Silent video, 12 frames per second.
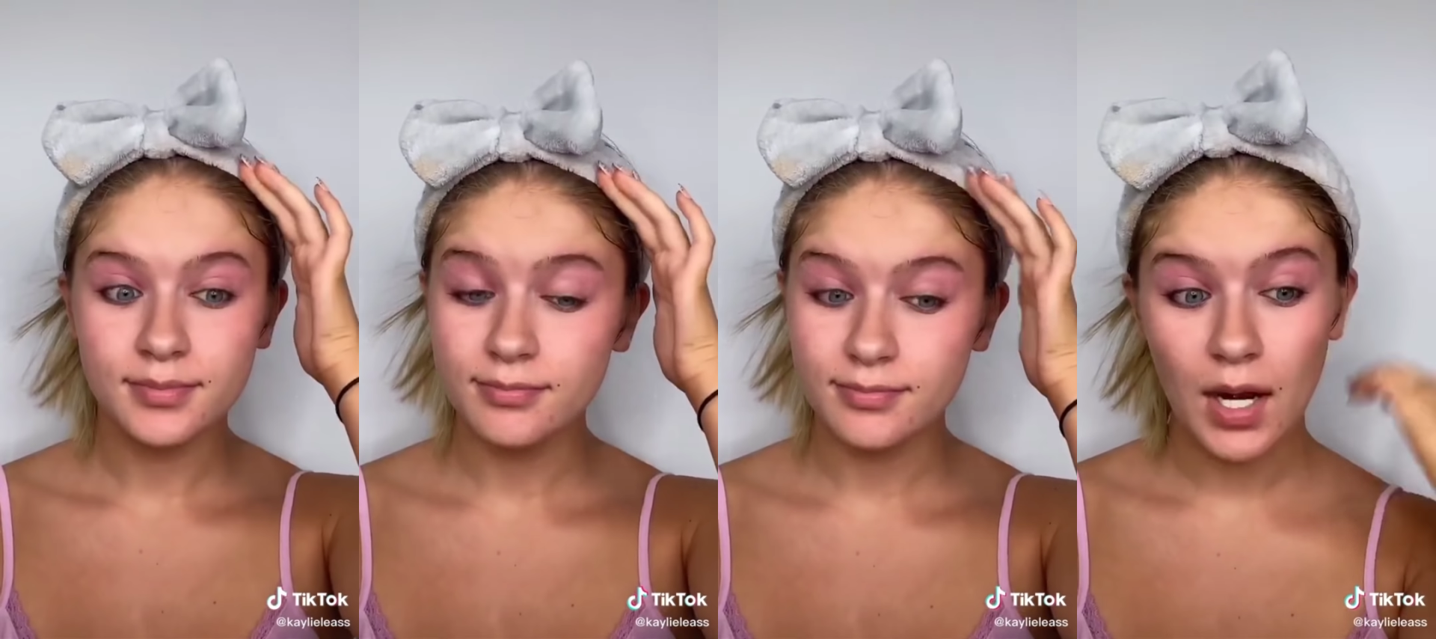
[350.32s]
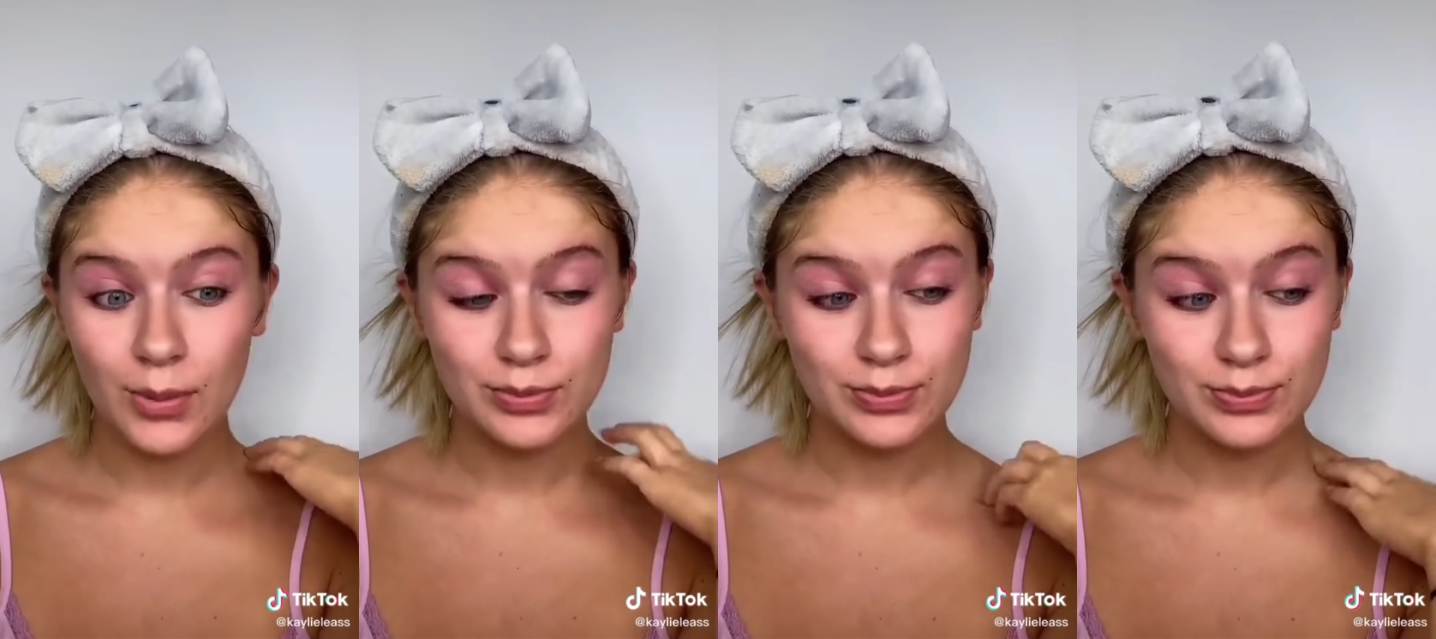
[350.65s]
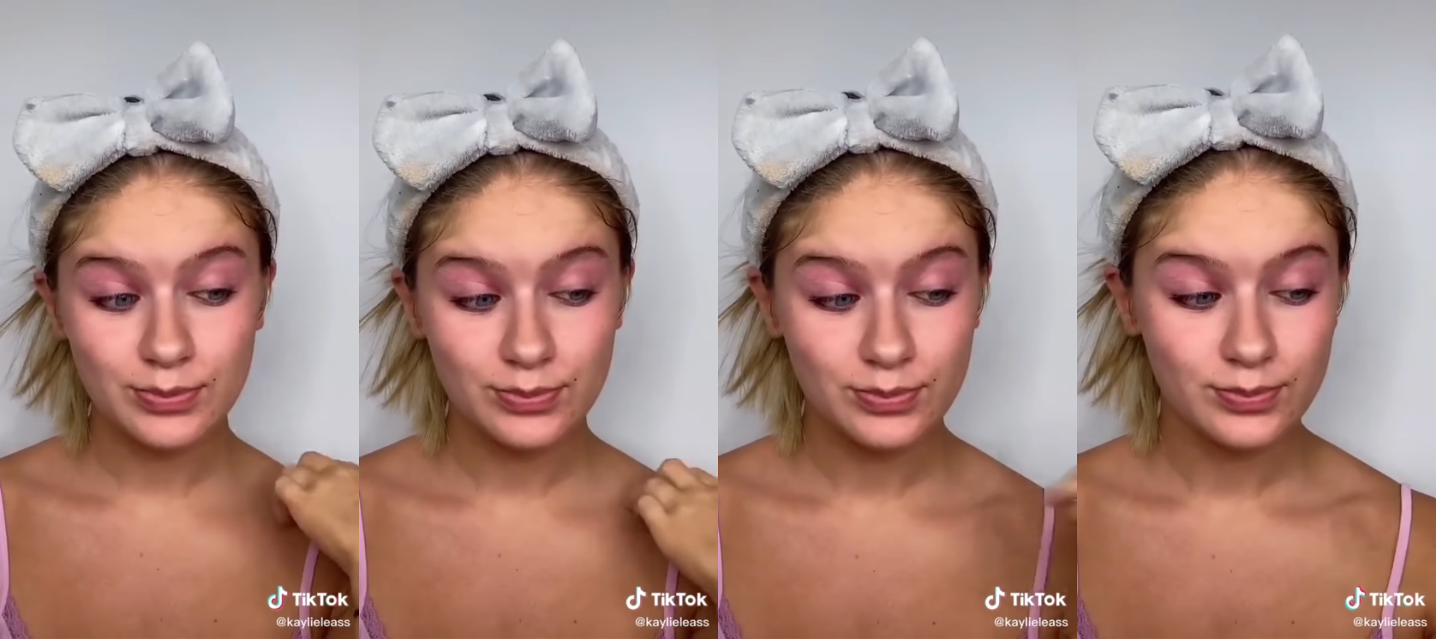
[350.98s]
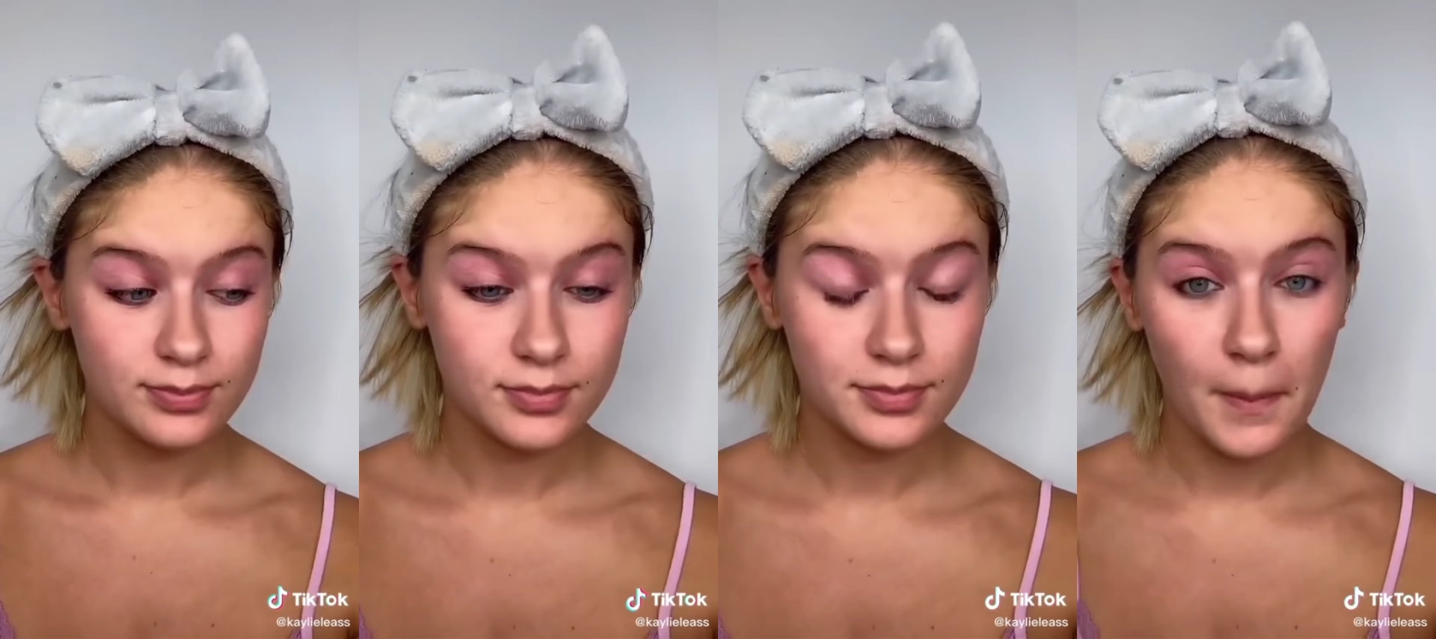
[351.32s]
So after that, I
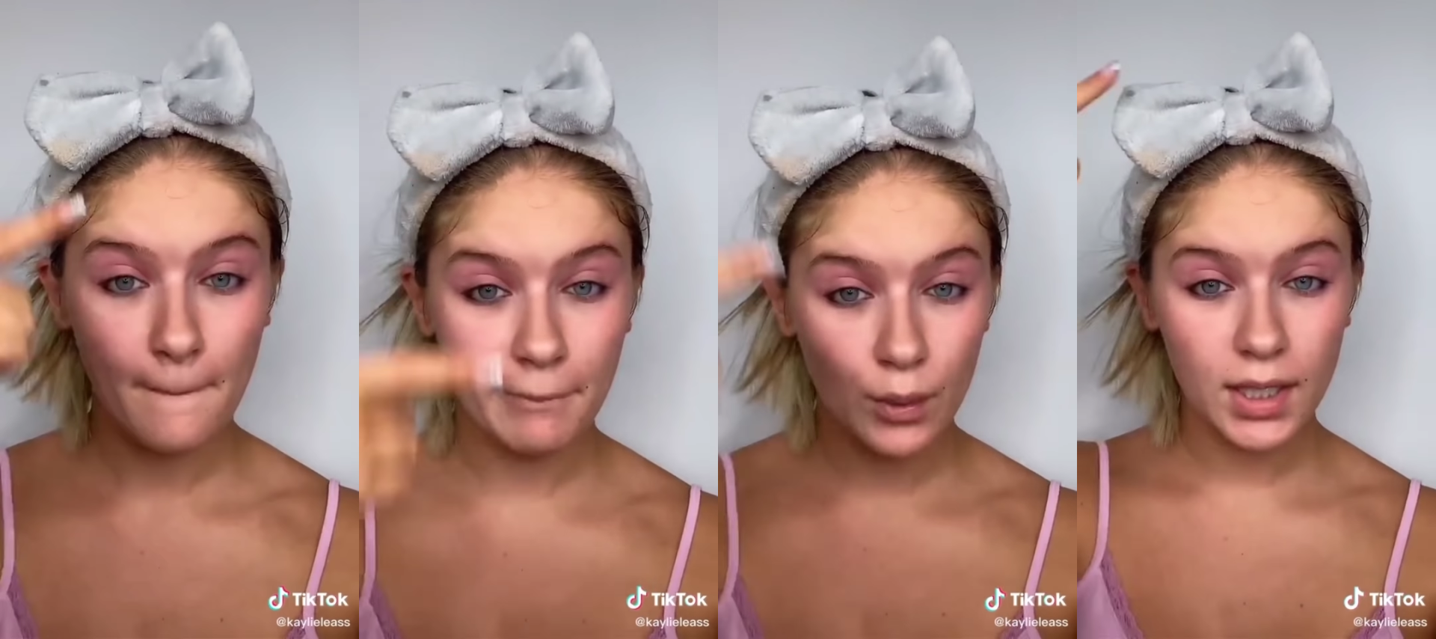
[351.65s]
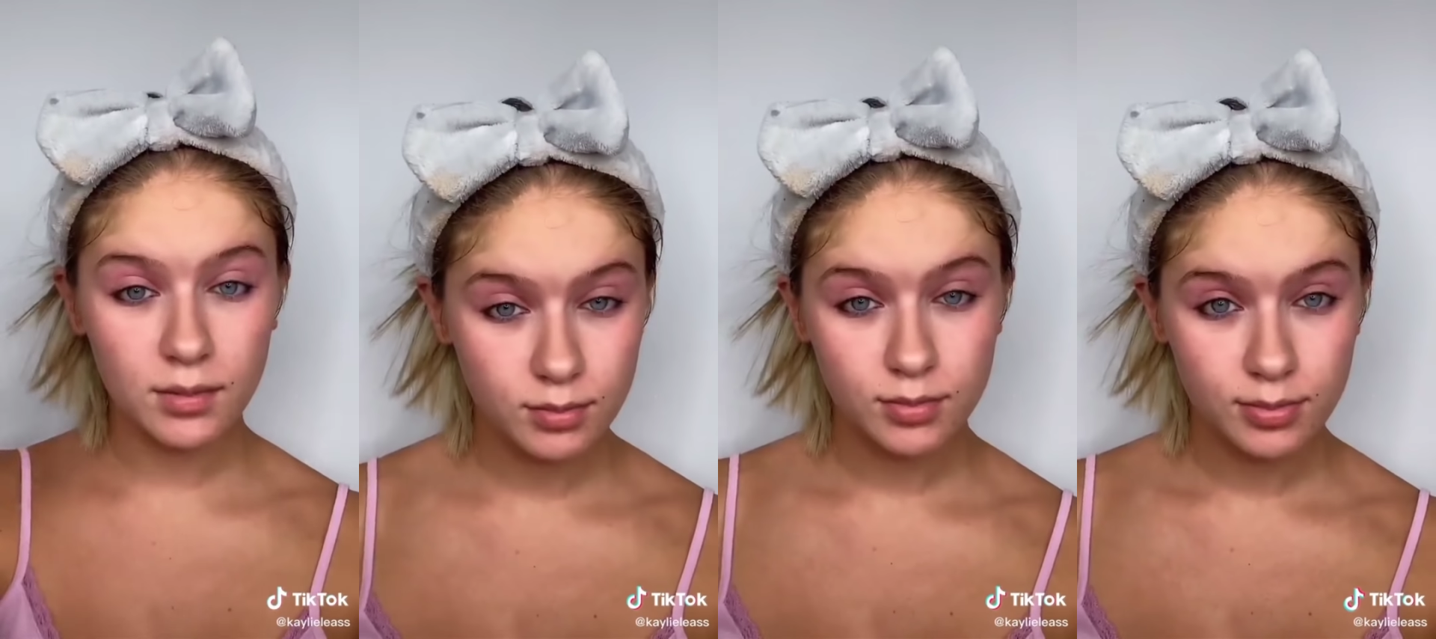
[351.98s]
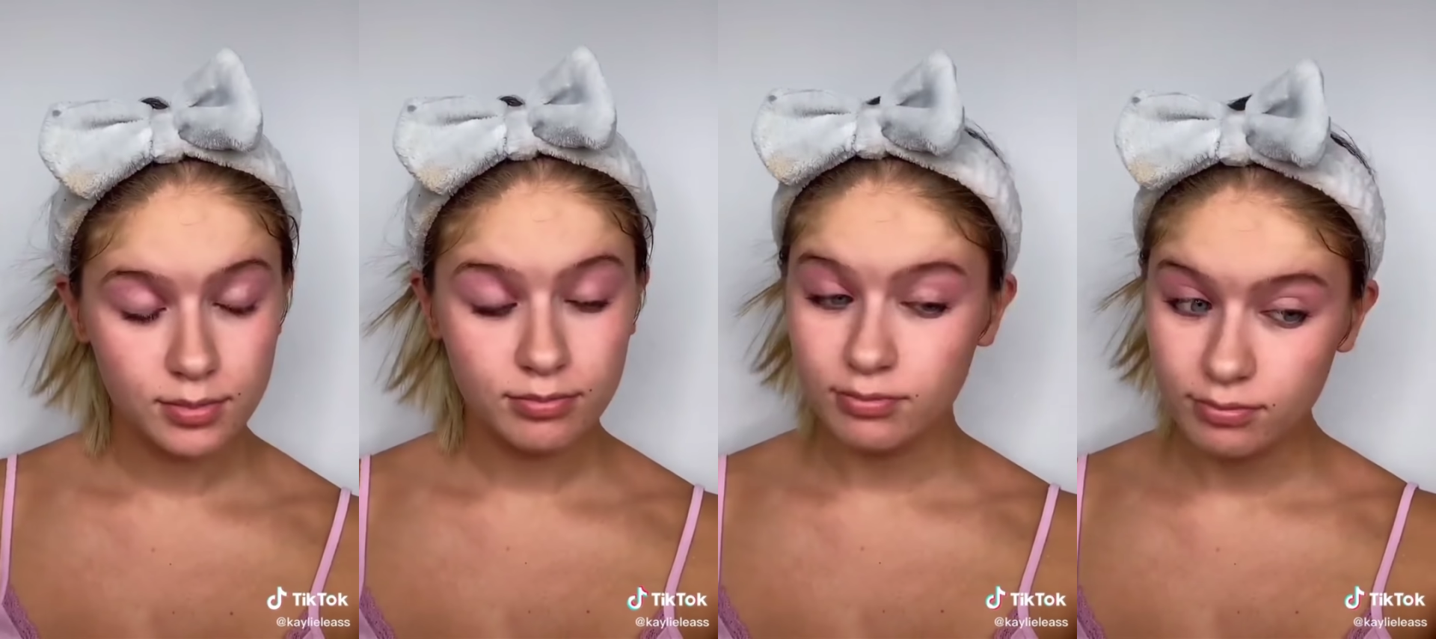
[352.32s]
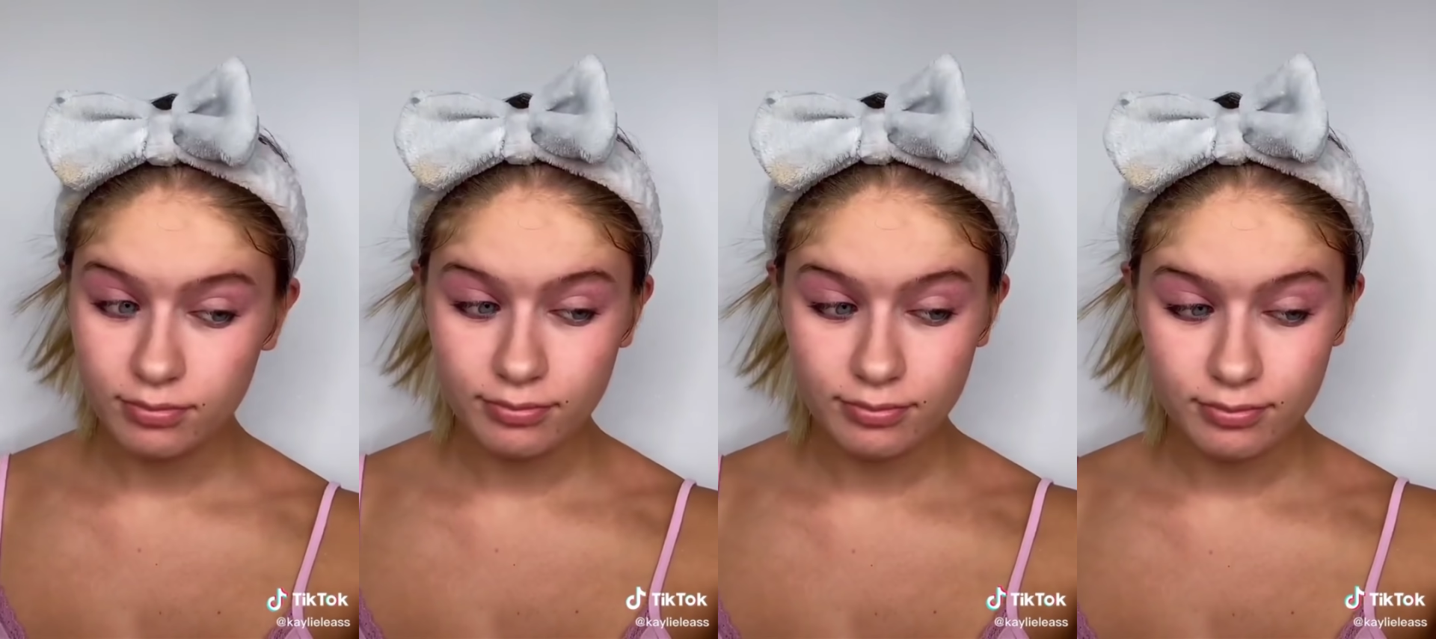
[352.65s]
confessed to hooking up with his best
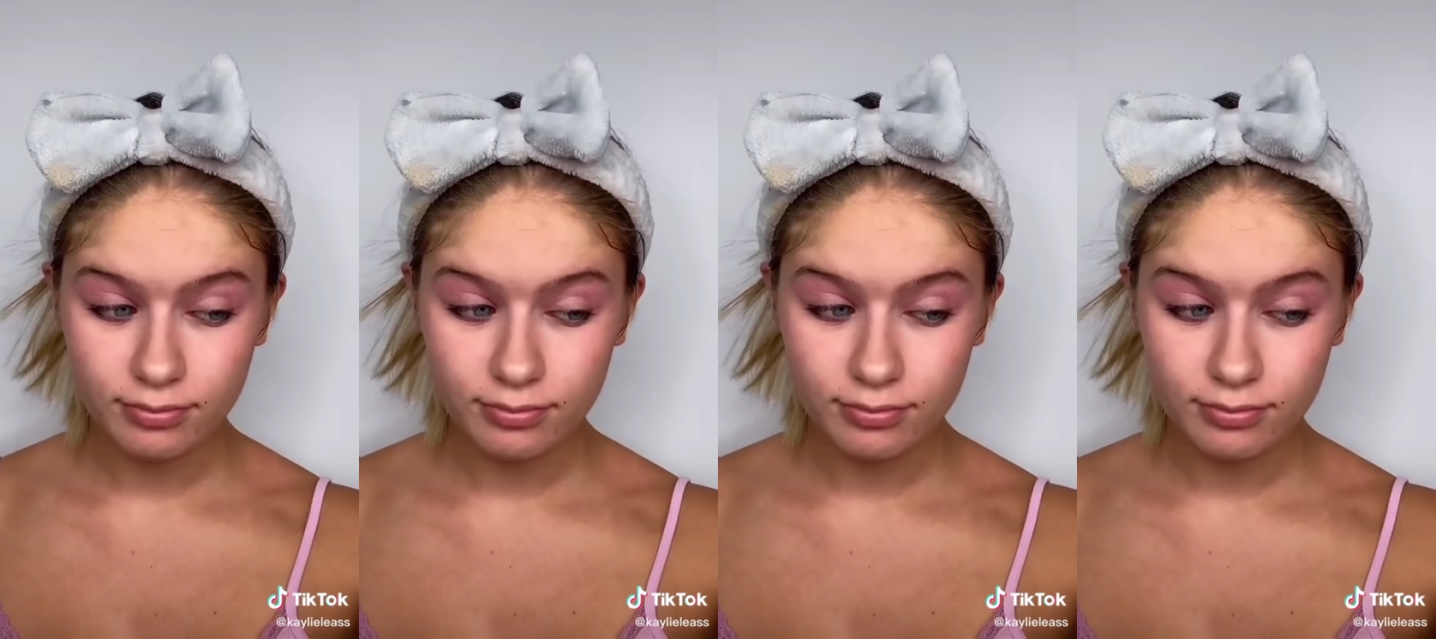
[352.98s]
friend